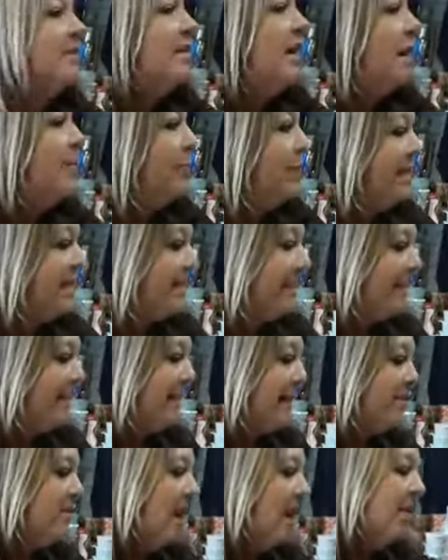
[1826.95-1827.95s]
I printed them
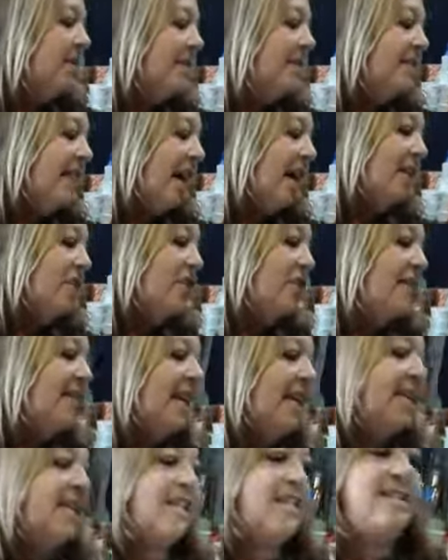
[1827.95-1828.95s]
on cardstock, just
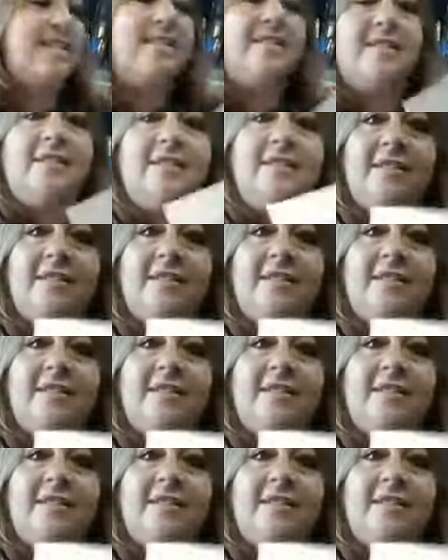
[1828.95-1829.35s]
like this.